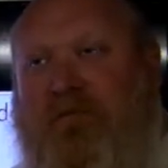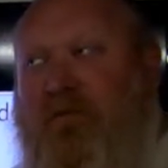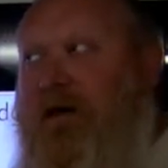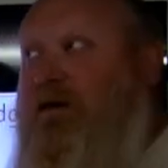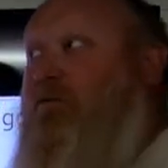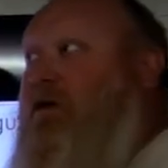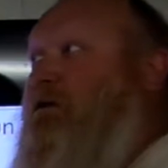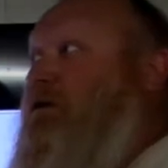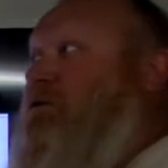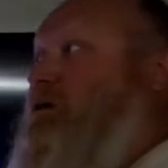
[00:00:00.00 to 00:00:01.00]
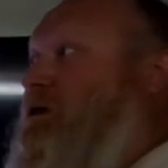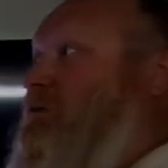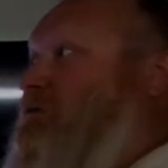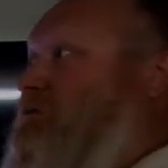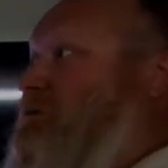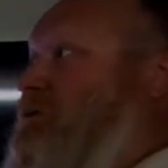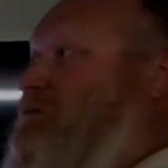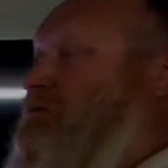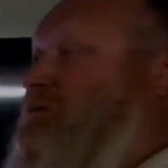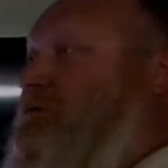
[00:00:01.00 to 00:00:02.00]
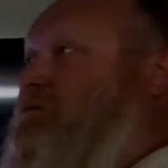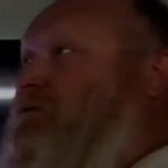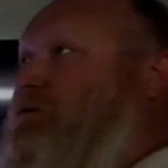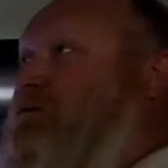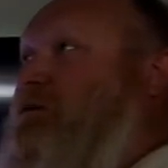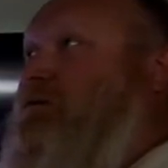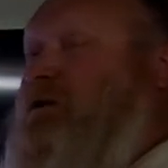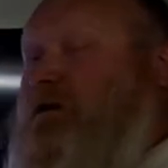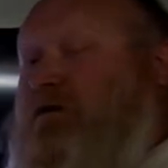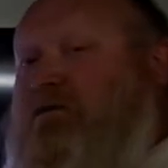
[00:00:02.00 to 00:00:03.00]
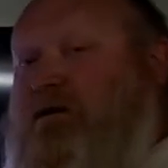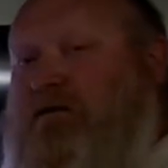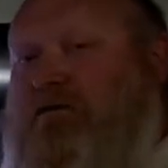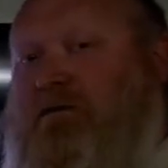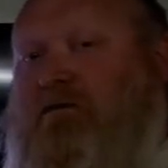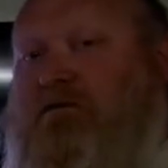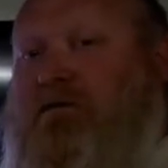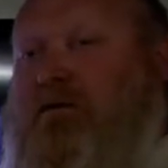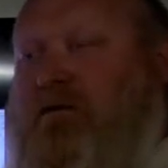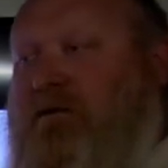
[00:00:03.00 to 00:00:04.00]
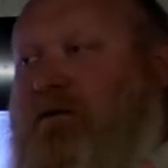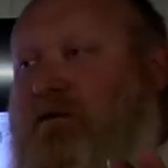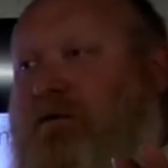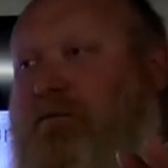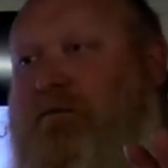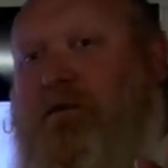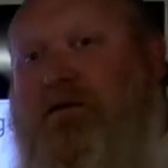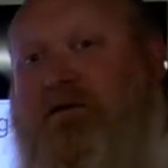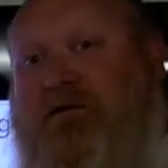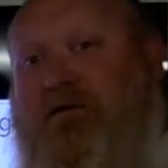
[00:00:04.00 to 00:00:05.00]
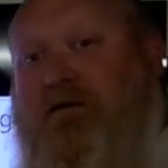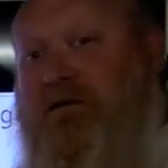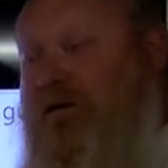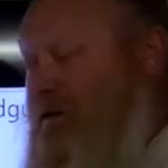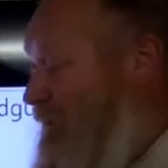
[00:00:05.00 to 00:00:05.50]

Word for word: Wait, wait, no, hang on, hang on, no, no, no, no, no, hang on, hang on, hang on. Let me make this clear.